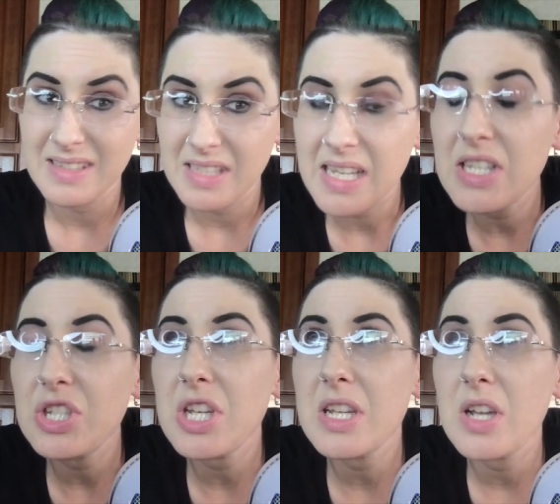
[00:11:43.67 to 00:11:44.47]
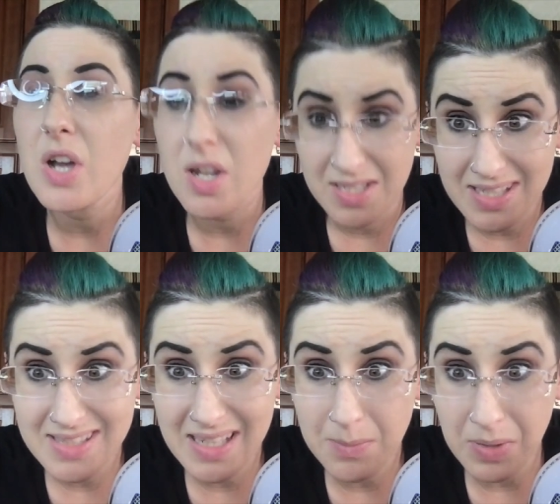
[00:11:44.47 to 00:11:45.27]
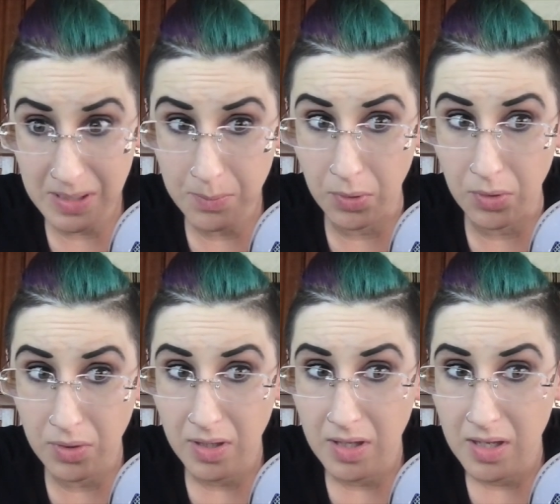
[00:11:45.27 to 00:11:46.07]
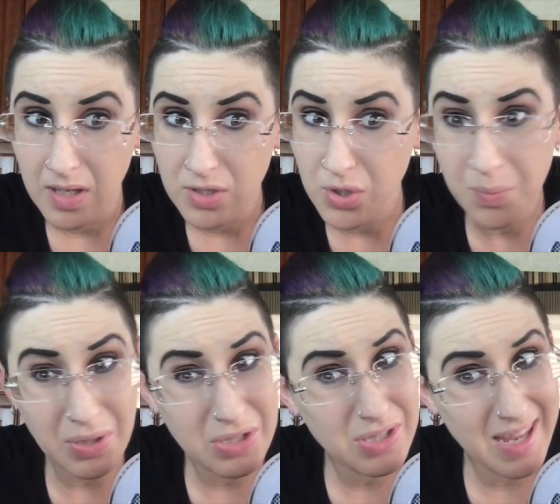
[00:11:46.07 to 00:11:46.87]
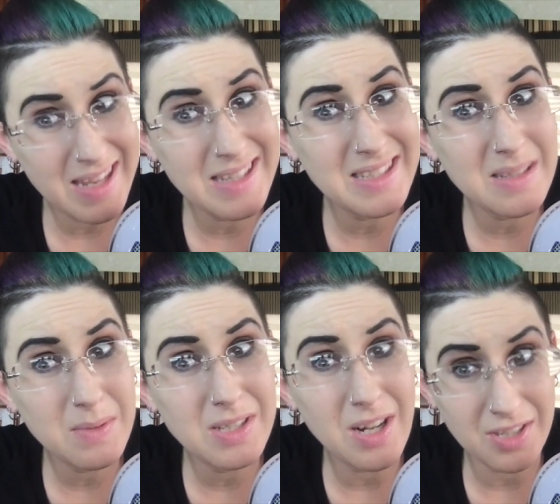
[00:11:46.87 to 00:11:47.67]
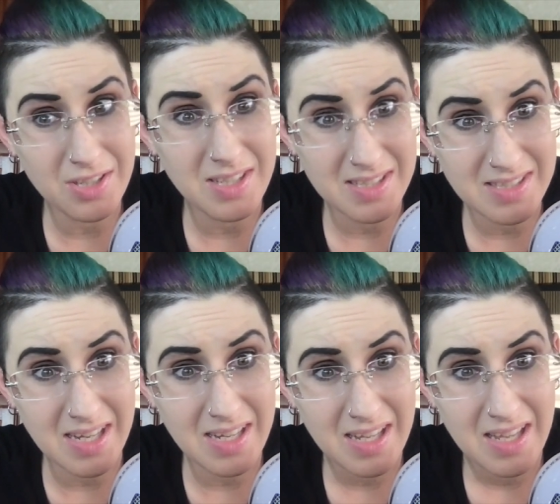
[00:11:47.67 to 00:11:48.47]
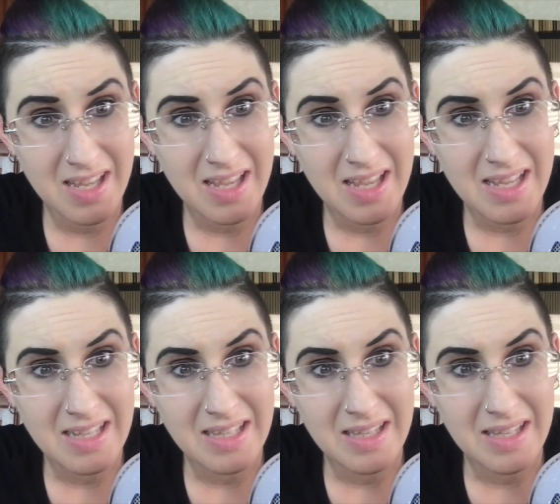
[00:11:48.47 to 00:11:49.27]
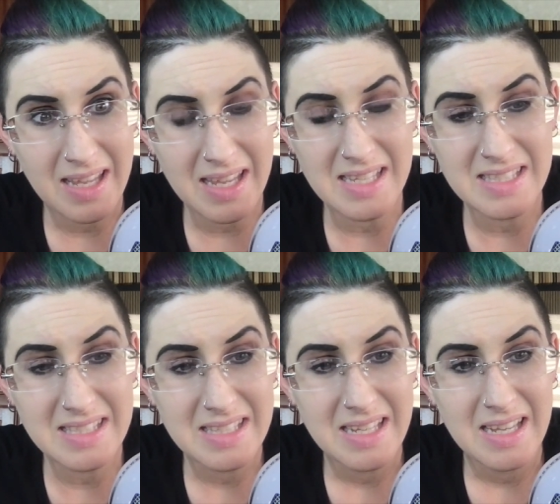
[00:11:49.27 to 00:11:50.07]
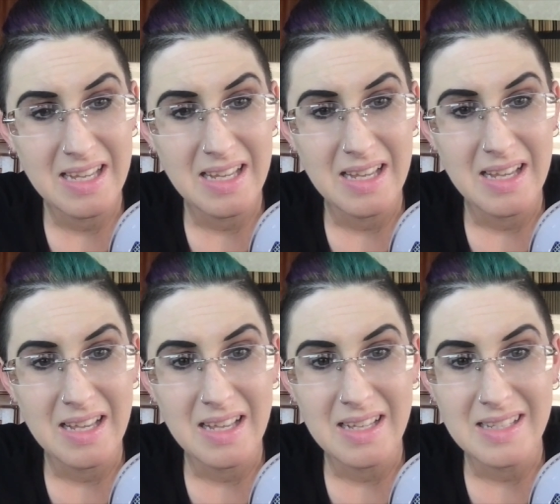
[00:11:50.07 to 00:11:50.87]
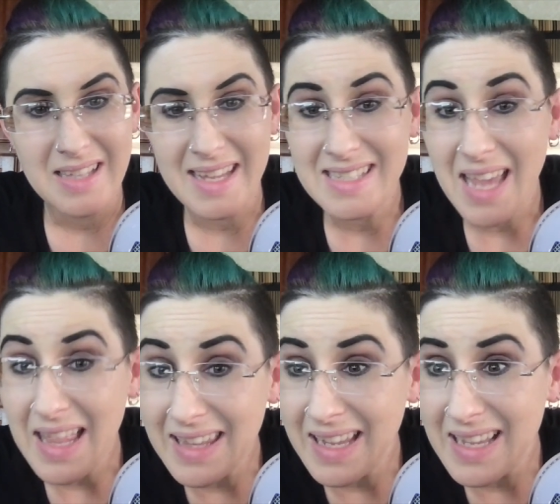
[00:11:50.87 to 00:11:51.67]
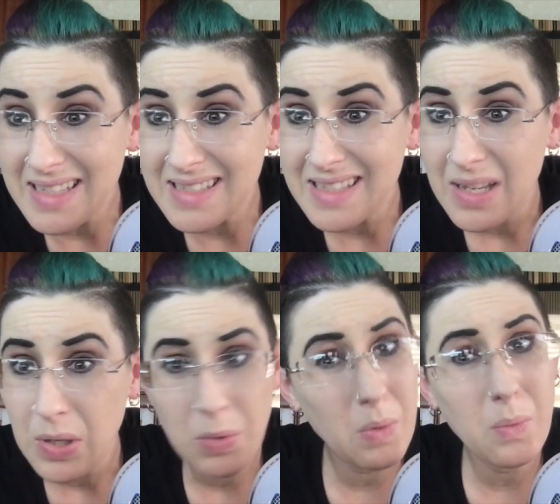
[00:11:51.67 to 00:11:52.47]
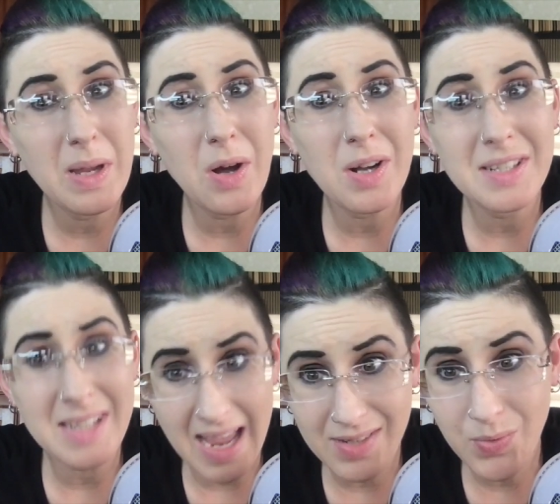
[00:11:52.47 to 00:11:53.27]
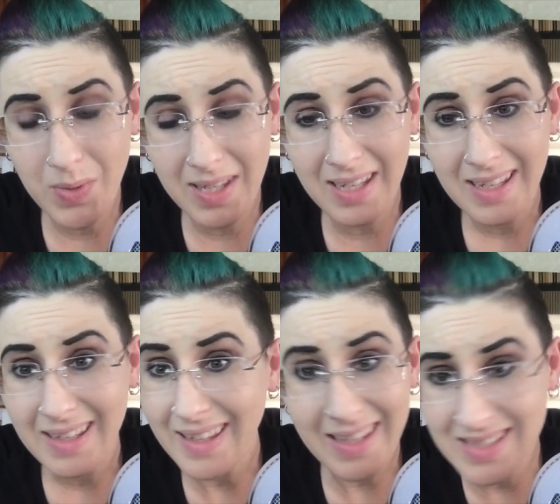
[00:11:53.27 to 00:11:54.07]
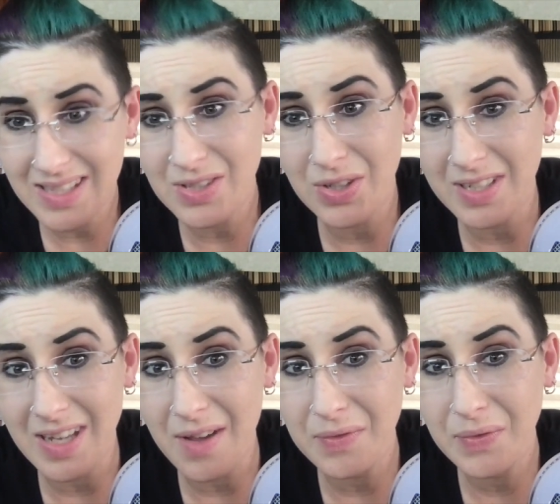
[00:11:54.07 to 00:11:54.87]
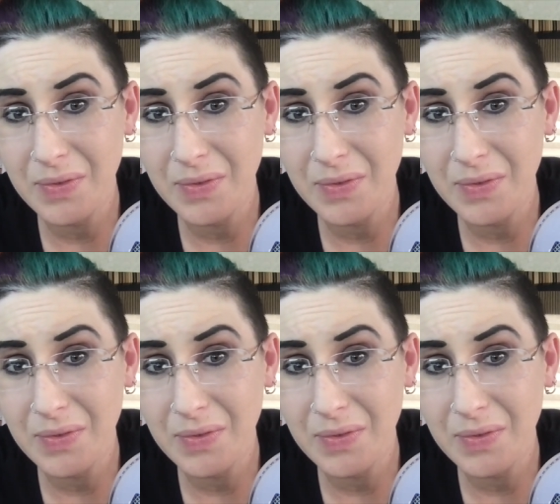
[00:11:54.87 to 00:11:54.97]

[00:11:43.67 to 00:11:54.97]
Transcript: Teaching autistic people to pretend to be not autistic is like telling us who we are naturally isn't good enough.